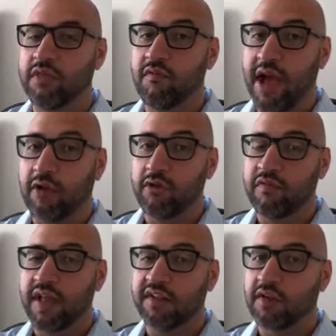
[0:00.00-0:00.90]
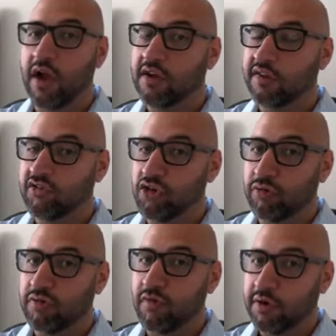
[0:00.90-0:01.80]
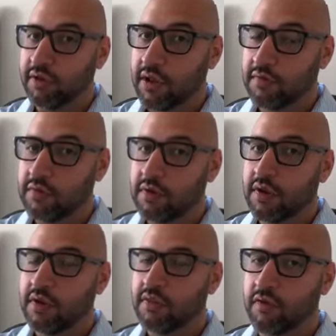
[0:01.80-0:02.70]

when the value of that stock is generally very low,